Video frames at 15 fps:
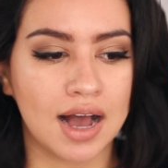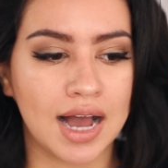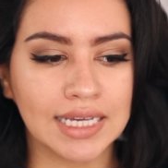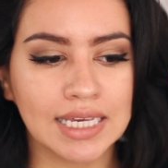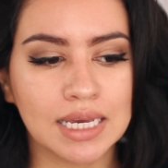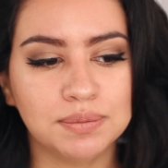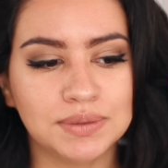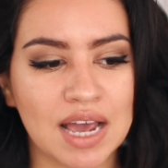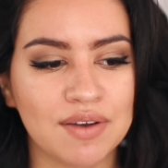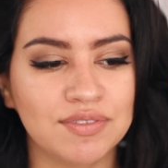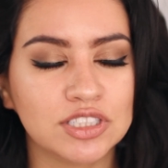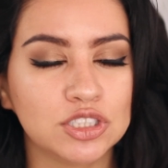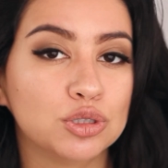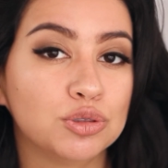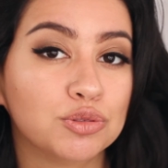I kept
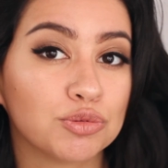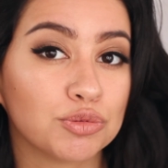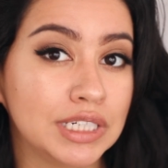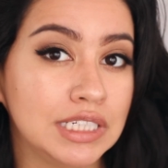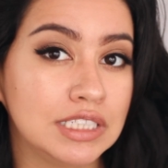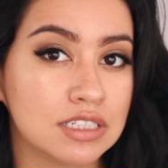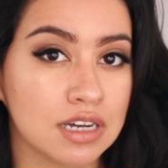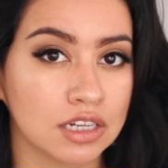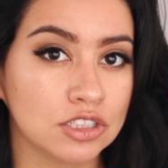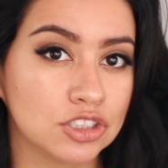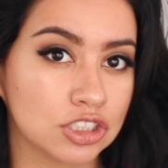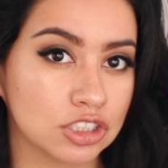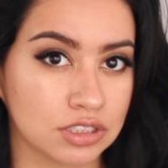having to retouch